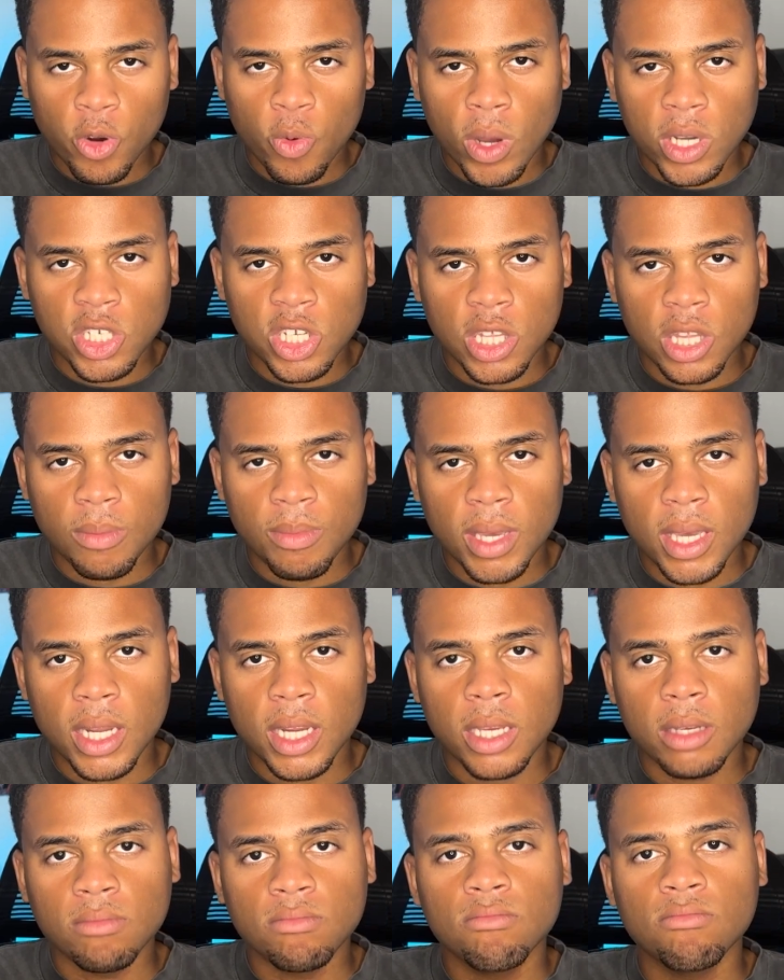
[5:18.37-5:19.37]
watching the
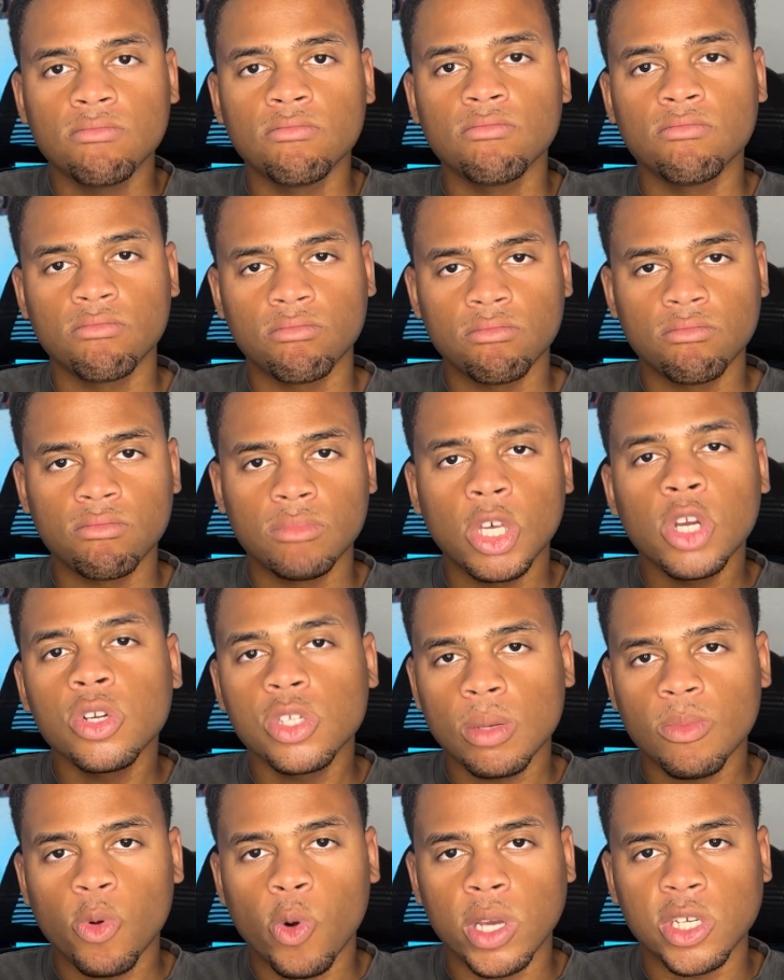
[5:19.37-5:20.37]
beginning, there are
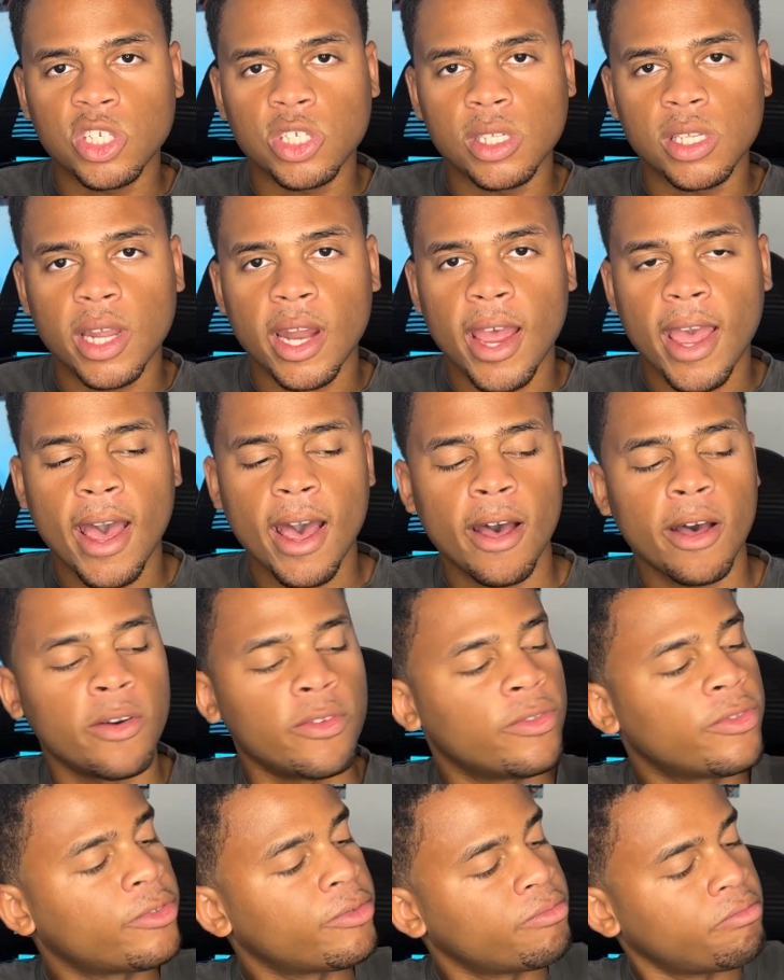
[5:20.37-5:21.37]
some questions that I
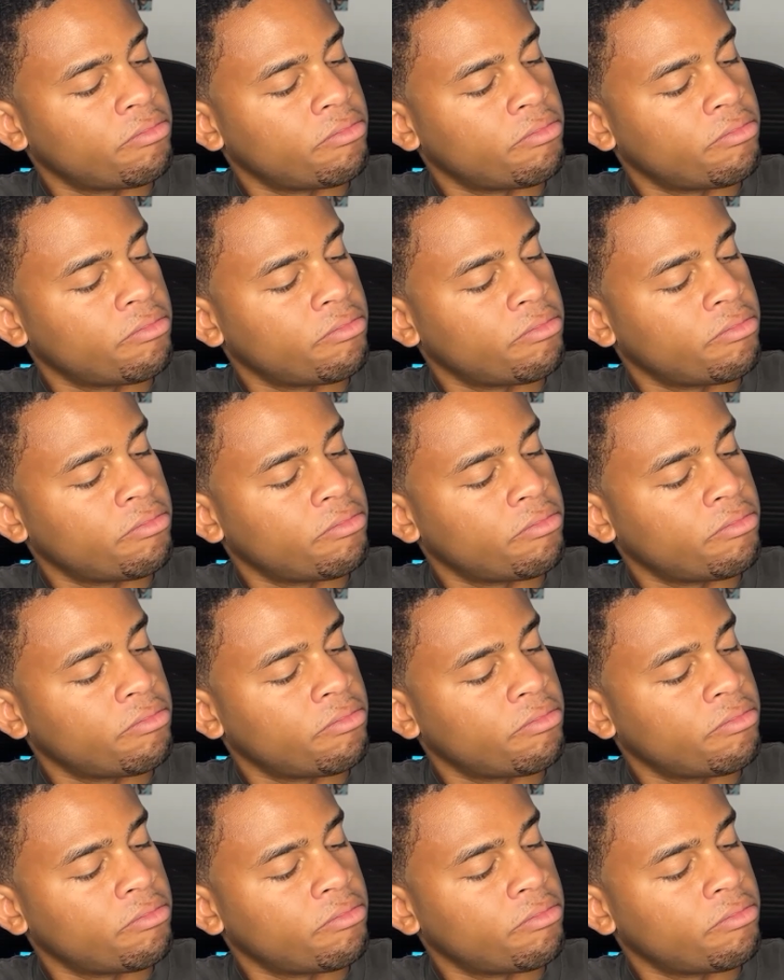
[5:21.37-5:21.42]
have.